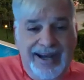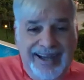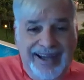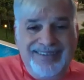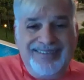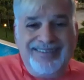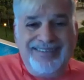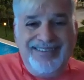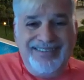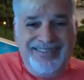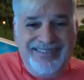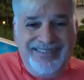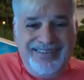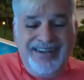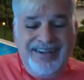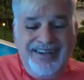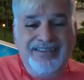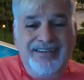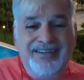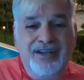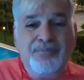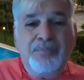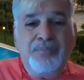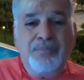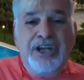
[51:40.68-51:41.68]
I
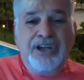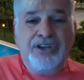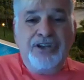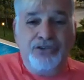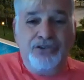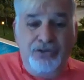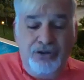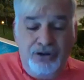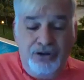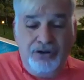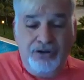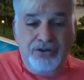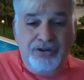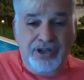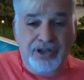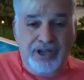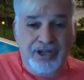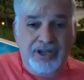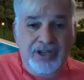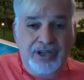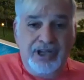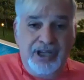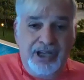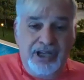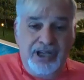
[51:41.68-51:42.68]
started my
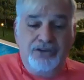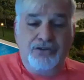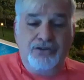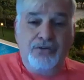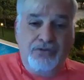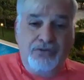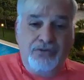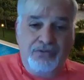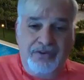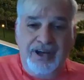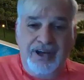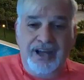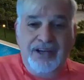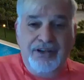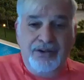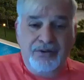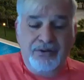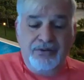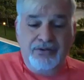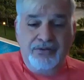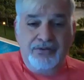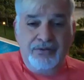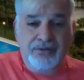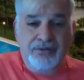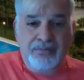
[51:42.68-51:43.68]
journey into
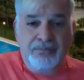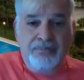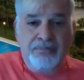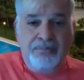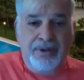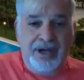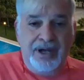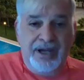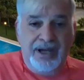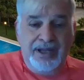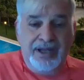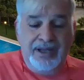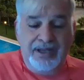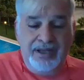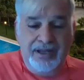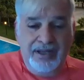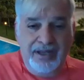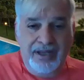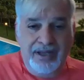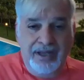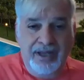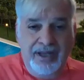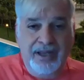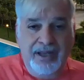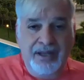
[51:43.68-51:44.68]
values
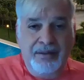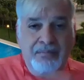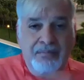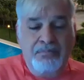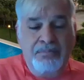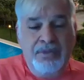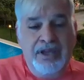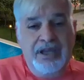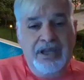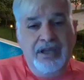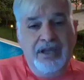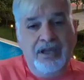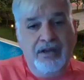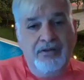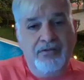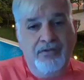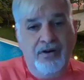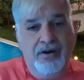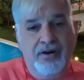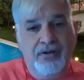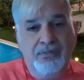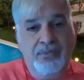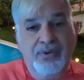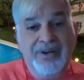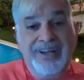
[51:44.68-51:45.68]
by being
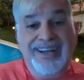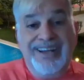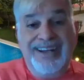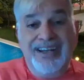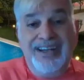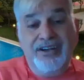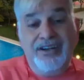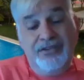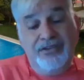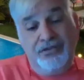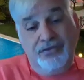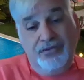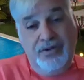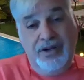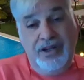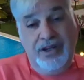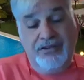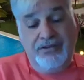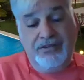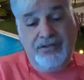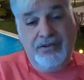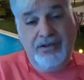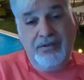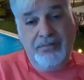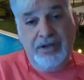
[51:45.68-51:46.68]
involved with leader
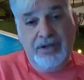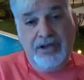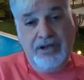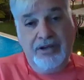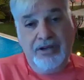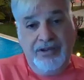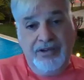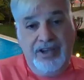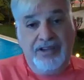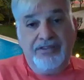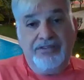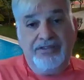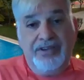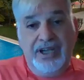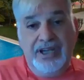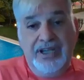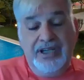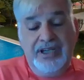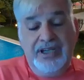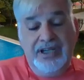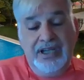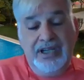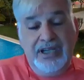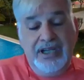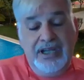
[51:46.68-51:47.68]
stress because I
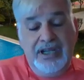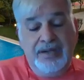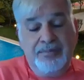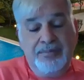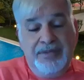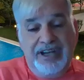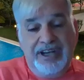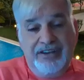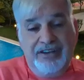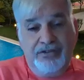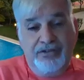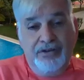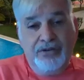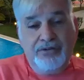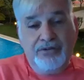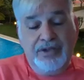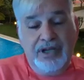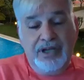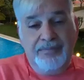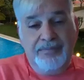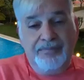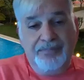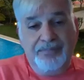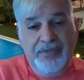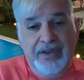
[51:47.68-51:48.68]
studied it in
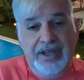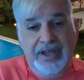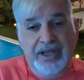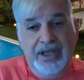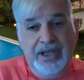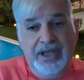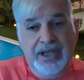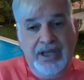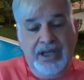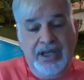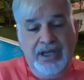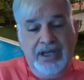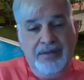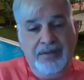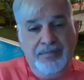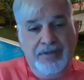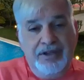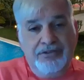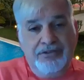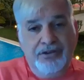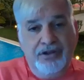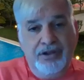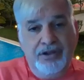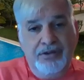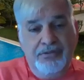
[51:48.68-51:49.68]
Minnesota. In
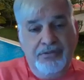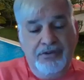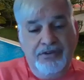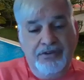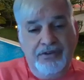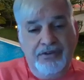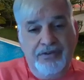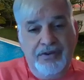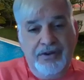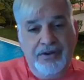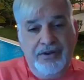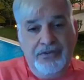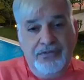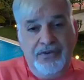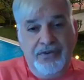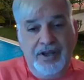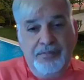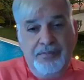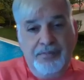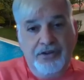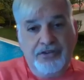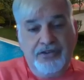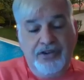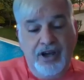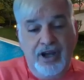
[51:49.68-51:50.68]
Minnesota, there is a very
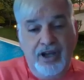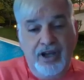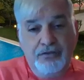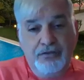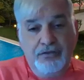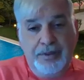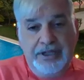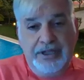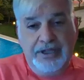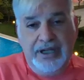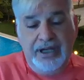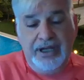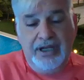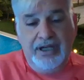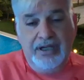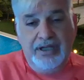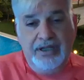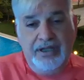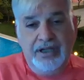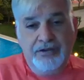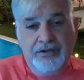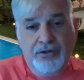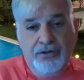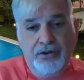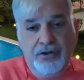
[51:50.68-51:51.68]
famous
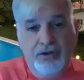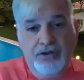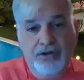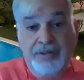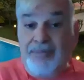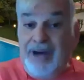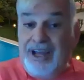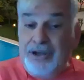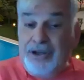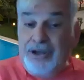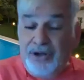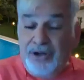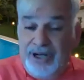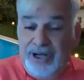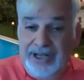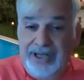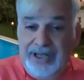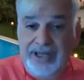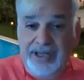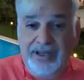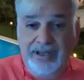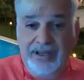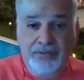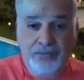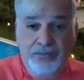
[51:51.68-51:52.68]
hospital. It's called the Mayo
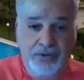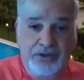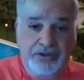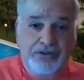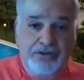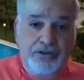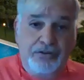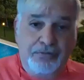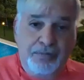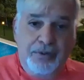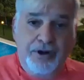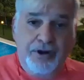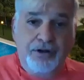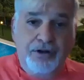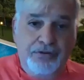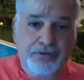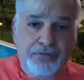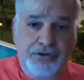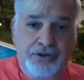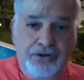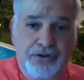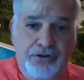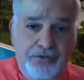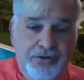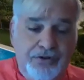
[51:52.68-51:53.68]
Clinic, which is
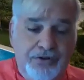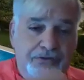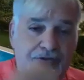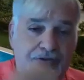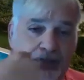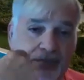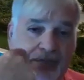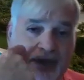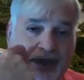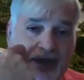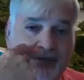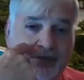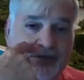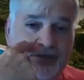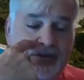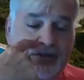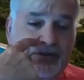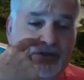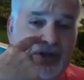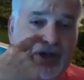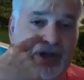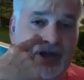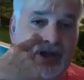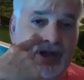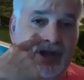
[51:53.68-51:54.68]
part of the University of
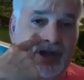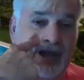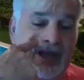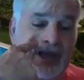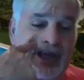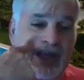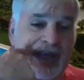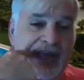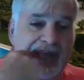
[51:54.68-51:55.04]
Minnesota.